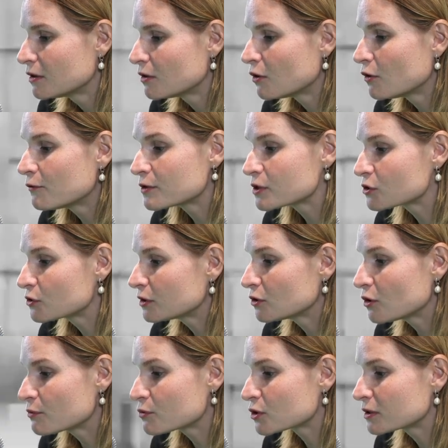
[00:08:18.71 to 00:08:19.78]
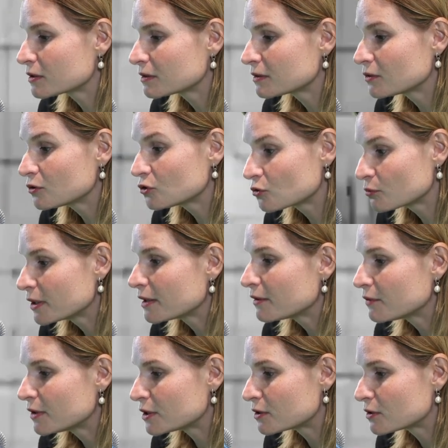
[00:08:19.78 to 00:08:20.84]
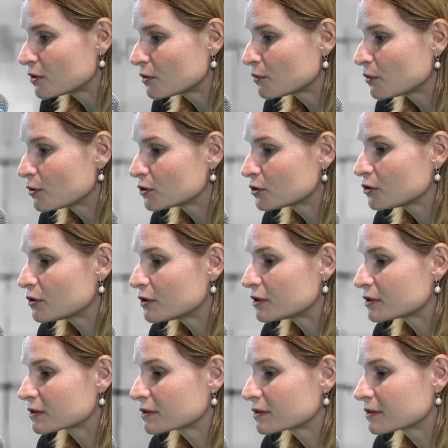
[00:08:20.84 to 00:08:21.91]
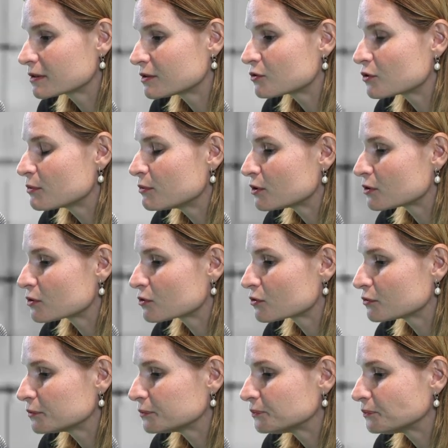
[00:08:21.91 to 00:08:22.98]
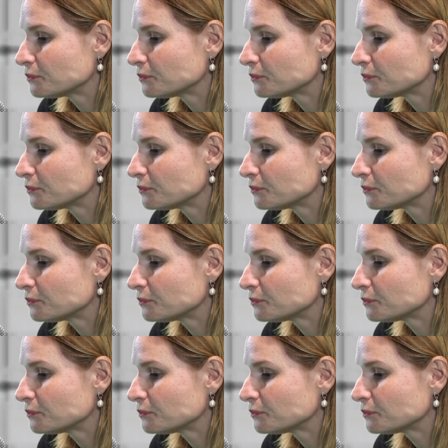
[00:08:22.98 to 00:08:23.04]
offers you an option not to be aware of what you are contributing to.